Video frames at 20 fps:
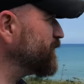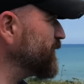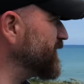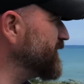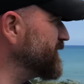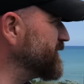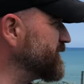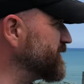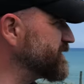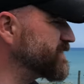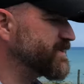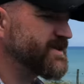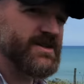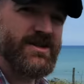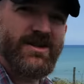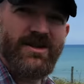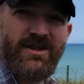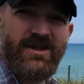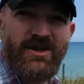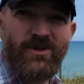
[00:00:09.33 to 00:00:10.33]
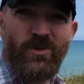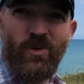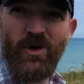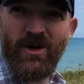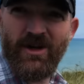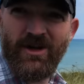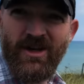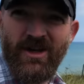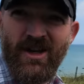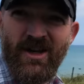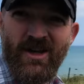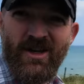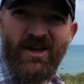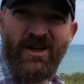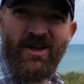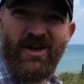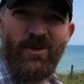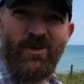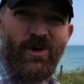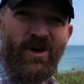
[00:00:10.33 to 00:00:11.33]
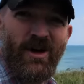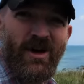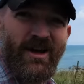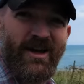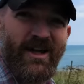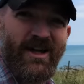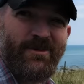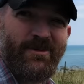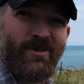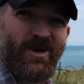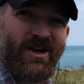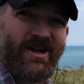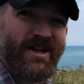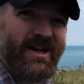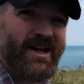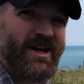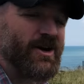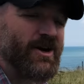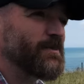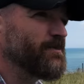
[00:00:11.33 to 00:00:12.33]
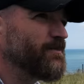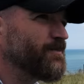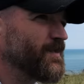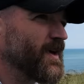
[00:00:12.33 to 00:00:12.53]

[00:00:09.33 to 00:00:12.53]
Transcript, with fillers: is the one where I am right now.